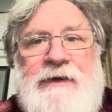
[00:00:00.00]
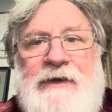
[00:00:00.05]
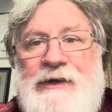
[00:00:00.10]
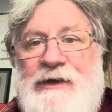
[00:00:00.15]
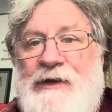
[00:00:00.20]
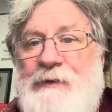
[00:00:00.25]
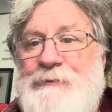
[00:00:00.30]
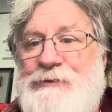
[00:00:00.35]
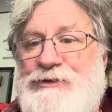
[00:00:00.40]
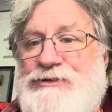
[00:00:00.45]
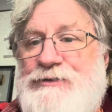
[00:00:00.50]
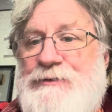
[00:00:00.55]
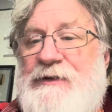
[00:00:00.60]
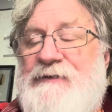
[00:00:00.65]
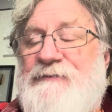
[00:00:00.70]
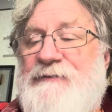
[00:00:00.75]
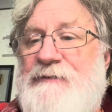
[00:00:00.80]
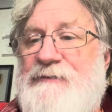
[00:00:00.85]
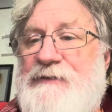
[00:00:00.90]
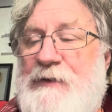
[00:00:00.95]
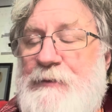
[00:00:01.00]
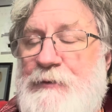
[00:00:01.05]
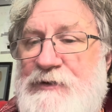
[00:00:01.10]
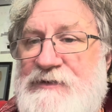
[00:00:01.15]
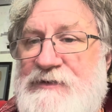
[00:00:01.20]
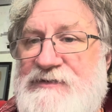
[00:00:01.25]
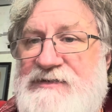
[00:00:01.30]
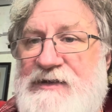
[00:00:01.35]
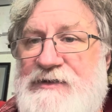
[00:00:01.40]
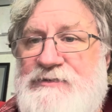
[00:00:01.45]
And number two, even if they
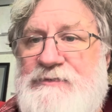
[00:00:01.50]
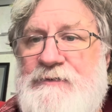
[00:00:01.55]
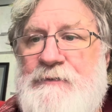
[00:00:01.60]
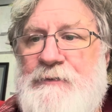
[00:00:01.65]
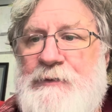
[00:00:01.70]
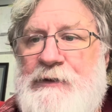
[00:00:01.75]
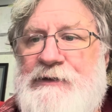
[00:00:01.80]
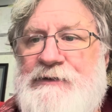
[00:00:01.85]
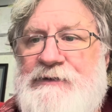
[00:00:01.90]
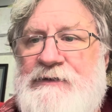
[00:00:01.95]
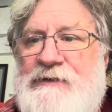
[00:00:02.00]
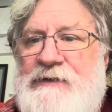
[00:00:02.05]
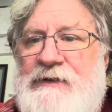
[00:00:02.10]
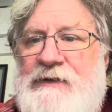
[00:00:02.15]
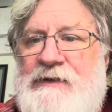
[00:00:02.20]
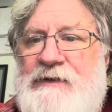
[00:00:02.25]
were sent to Rwanda,